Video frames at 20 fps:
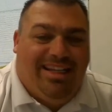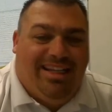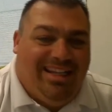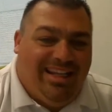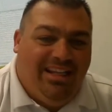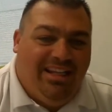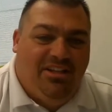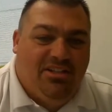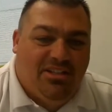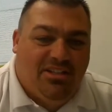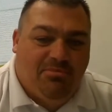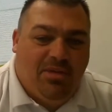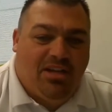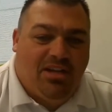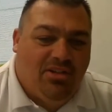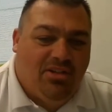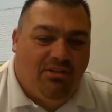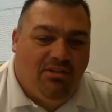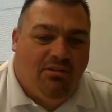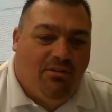each
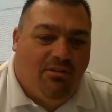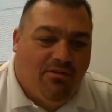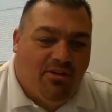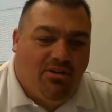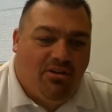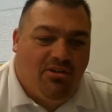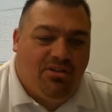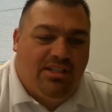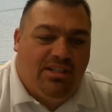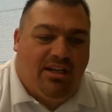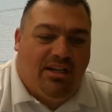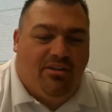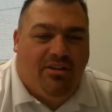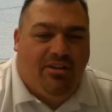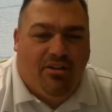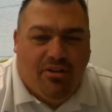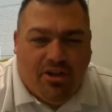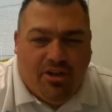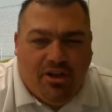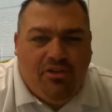specialty referral center,
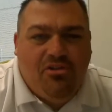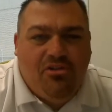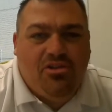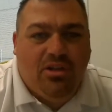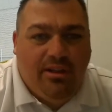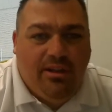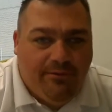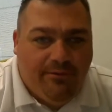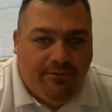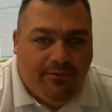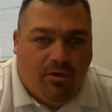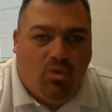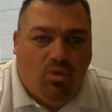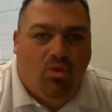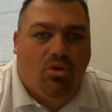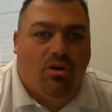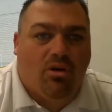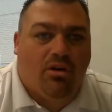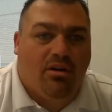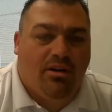and there are usually
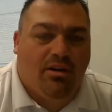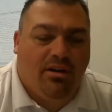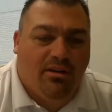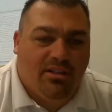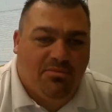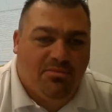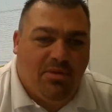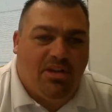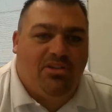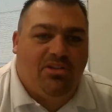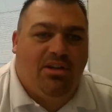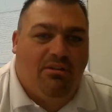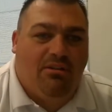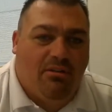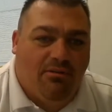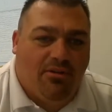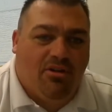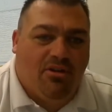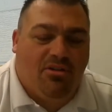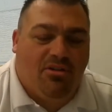4 specialty
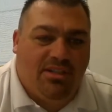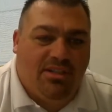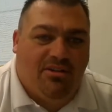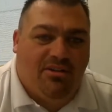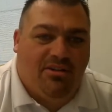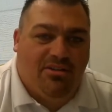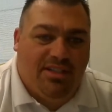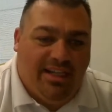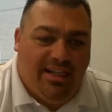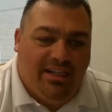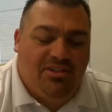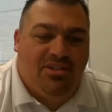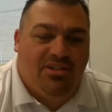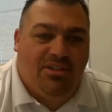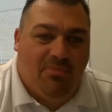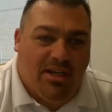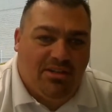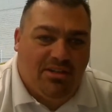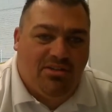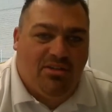referral centers each
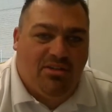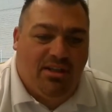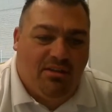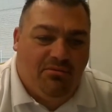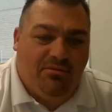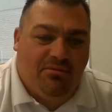semester